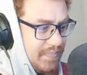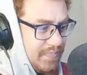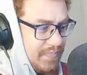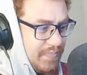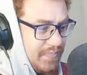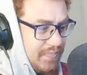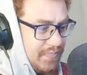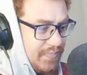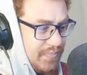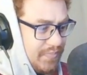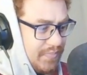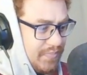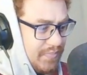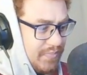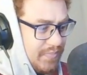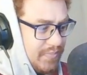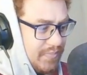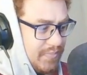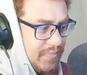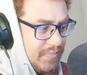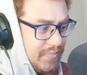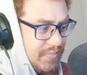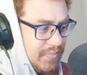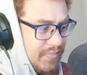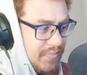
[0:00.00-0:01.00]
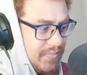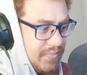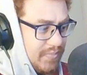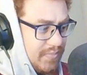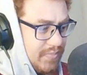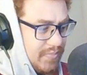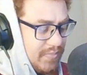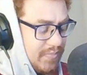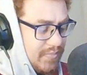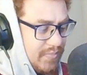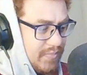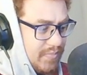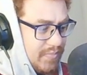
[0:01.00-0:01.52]

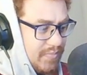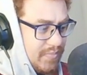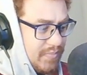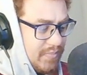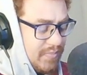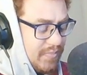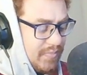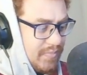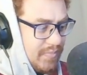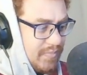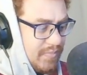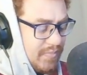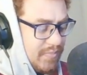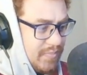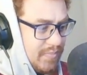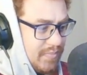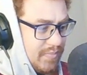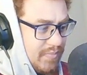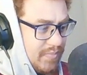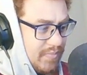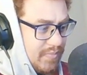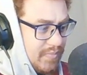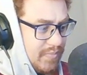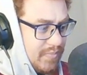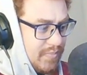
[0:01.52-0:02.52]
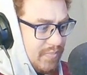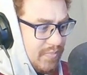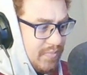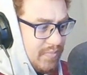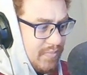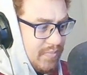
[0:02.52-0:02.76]
Nothing is said.